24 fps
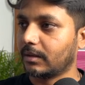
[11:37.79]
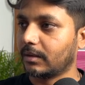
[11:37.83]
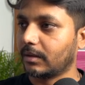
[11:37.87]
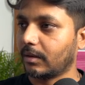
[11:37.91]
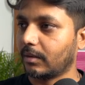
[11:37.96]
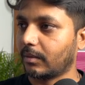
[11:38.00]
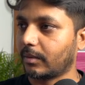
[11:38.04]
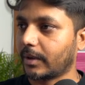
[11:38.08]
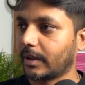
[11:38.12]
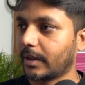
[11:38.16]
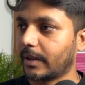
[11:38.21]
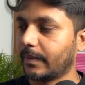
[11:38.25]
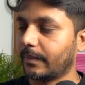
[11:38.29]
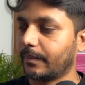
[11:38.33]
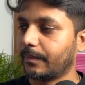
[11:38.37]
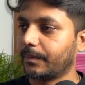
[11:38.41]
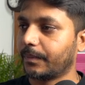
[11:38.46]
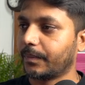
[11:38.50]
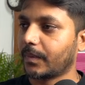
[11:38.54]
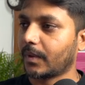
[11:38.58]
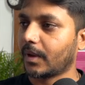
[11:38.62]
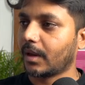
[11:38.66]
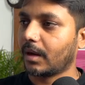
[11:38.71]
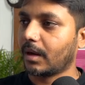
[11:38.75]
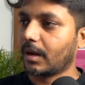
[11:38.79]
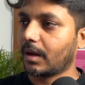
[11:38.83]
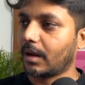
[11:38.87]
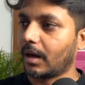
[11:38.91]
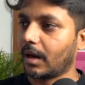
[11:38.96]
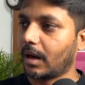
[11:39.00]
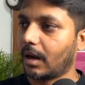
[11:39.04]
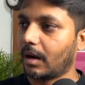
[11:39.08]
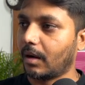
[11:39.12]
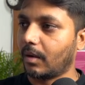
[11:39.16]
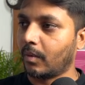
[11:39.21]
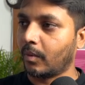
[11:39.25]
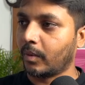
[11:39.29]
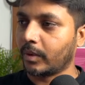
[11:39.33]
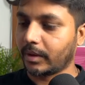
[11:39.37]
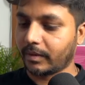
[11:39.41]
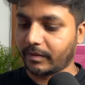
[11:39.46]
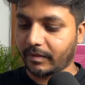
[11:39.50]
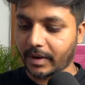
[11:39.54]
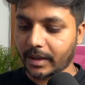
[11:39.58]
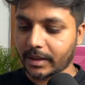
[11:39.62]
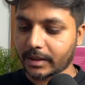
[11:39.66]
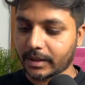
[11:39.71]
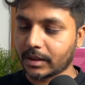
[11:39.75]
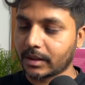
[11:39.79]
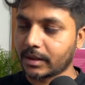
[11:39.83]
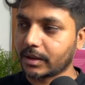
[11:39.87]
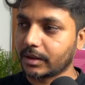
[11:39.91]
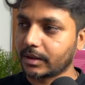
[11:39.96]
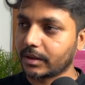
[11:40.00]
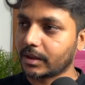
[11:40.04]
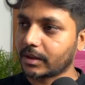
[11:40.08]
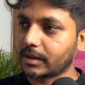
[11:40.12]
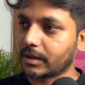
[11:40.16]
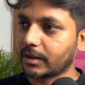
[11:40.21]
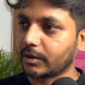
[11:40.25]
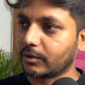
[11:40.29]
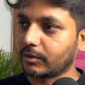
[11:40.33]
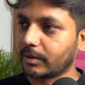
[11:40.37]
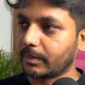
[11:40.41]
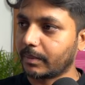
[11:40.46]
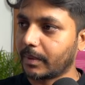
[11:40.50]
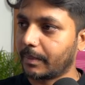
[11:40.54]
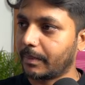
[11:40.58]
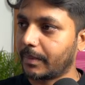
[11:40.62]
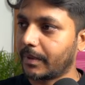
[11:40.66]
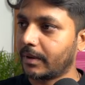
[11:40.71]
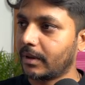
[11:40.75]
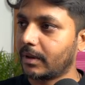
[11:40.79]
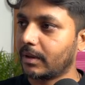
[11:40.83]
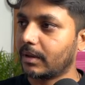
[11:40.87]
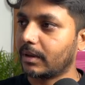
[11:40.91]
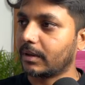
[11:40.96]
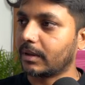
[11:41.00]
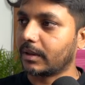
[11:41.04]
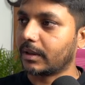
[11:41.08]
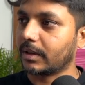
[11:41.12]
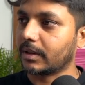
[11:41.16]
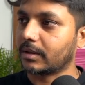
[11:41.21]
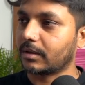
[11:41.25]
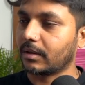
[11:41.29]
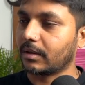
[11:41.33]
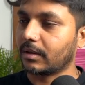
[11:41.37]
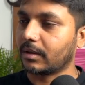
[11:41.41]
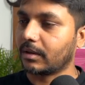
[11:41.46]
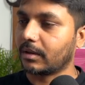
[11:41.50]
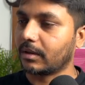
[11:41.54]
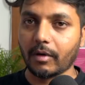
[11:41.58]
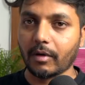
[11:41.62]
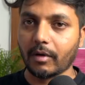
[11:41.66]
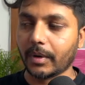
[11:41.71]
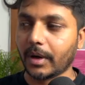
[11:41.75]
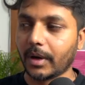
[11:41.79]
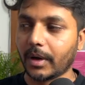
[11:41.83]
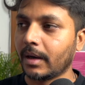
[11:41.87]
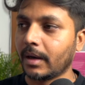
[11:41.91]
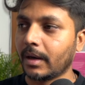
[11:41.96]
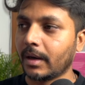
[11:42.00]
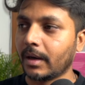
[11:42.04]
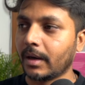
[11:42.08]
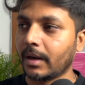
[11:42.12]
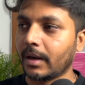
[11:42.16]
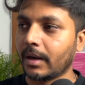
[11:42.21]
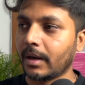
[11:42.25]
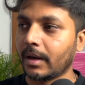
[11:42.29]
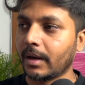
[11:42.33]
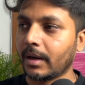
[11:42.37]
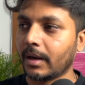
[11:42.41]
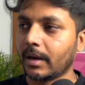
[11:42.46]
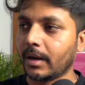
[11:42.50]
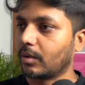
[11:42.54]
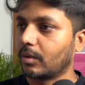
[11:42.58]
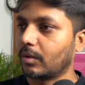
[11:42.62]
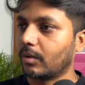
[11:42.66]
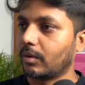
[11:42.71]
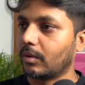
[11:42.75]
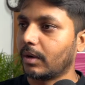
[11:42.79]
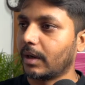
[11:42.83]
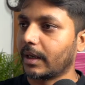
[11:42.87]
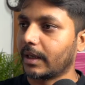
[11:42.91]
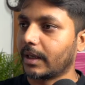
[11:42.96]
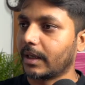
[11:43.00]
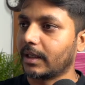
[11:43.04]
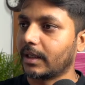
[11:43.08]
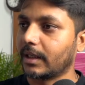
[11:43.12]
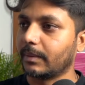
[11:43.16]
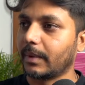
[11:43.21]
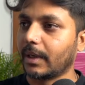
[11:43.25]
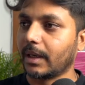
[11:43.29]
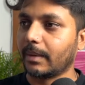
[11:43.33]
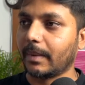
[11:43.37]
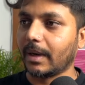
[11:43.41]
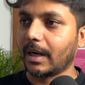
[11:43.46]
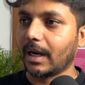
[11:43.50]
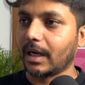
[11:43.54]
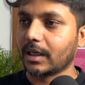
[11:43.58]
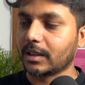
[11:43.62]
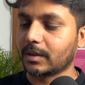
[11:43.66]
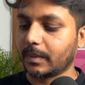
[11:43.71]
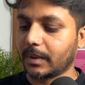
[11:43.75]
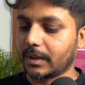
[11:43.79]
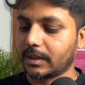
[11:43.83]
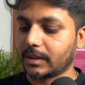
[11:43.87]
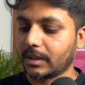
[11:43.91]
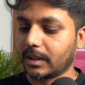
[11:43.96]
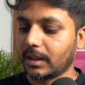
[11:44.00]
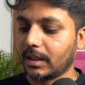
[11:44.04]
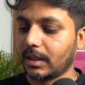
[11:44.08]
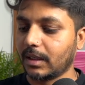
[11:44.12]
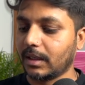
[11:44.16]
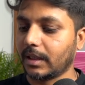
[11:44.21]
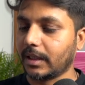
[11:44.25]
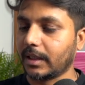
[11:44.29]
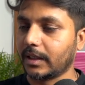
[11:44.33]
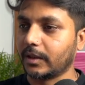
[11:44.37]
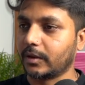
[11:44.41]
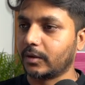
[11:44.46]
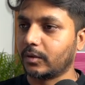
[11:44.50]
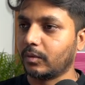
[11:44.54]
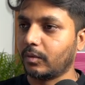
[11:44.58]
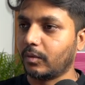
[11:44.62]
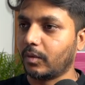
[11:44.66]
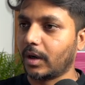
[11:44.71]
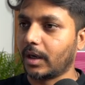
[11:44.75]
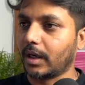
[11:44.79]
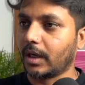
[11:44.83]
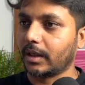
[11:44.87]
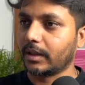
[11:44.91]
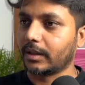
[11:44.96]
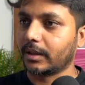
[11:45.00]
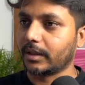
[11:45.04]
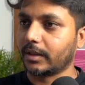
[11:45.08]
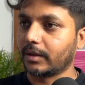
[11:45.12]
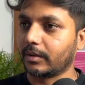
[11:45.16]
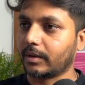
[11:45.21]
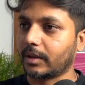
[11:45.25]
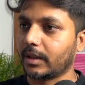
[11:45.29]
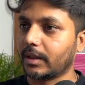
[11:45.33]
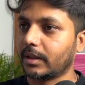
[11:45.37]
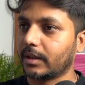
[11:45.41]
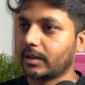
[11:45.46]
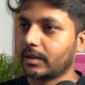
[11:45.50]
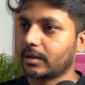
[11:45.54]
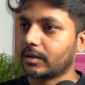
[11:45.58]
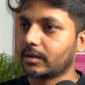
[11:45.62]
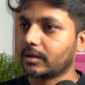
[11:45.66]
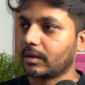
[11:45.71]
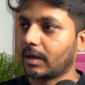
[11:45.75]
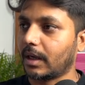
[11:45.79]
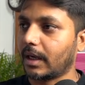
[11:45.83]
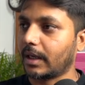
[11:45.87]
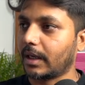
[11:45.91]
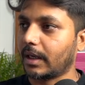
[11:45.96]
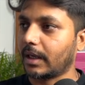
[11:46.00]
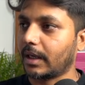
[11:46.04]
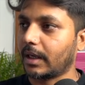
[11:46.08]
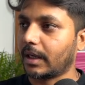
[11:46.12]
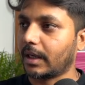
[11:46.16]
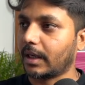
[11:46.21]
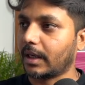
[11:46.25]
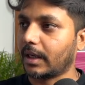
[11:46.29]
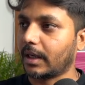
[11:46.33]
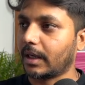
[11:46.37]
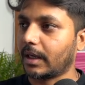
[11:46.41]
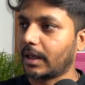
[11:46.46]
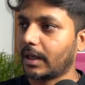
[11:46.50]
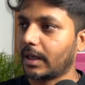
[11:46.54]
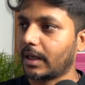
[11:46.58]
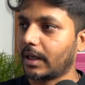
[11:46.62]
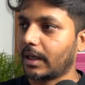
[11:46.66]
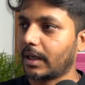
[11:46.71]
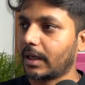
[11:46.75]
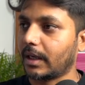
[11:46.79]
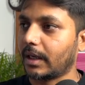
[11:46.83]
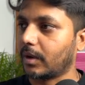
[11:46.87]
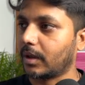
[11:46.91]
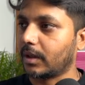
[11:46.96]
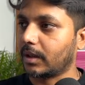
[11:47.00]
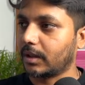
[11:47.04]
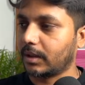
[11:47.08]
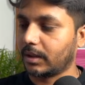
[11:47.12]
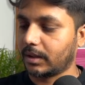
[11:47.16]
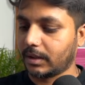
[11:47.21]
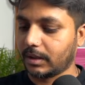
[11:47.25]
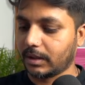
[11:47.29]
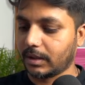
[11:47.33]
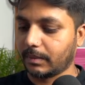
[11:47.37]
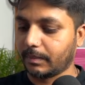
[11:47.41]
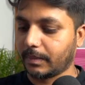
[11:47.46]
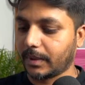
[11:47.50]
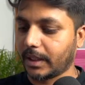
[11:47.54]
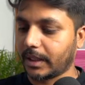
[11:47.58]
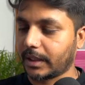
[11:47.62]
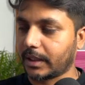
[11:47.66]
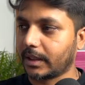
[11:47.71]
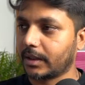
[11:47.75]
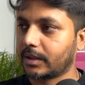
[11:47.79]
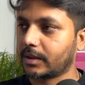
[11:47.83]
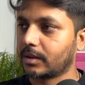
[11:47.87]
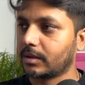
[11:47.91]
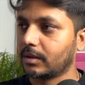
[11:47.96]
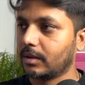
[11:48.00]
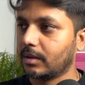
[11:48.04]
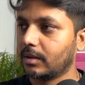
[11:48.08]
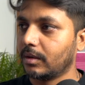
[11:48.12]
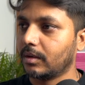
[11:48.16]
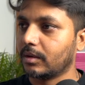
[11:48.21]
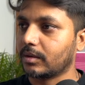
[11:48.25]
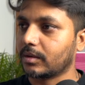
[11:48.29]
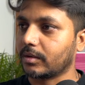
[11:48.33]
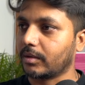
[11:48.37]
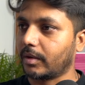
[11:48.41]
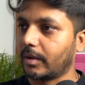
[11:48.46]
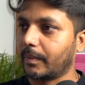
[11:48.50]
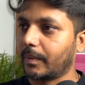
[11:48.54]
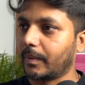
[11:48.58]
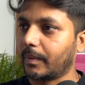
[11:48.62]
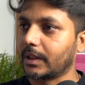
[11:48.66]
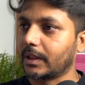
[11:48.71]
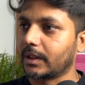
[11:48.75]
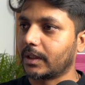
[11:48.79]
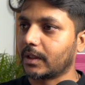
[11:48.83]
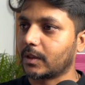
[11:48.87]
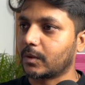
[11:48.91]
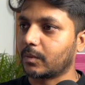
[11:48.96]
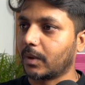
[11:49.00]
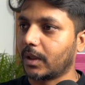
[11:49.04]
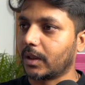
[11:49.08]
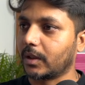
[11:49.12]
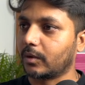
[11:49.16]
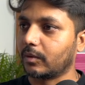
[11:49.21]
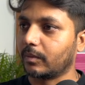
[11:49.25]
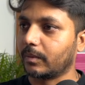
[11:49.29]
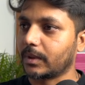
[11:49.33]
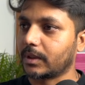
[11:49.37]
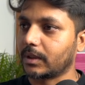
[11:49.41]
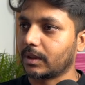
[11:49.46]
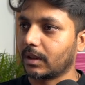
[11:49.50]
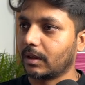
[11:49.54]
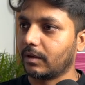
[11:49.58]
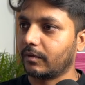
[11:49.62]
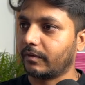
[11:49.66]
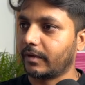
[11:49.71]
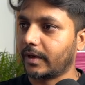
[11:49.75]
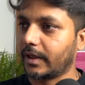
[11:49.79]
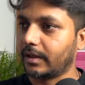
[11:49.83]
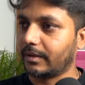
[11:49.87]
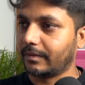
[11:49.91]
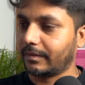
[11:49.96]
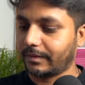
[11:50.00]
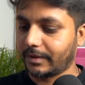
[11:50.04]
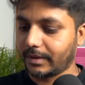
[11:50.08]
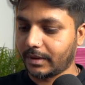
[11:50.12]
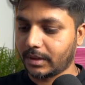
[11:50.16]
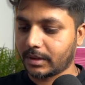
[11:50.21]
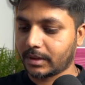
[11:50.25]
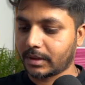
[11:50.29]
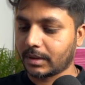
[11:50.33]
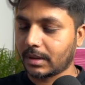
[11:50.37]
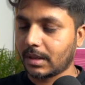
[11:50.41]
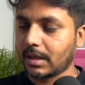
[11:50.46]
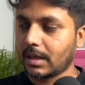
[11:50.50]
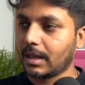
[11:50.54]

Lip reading: Okay. Now the functions, you just need to remember this formula. So again, divided by last month sale into 100. Okay. So I can just put this one in a brackets. So I want this one to basically find first.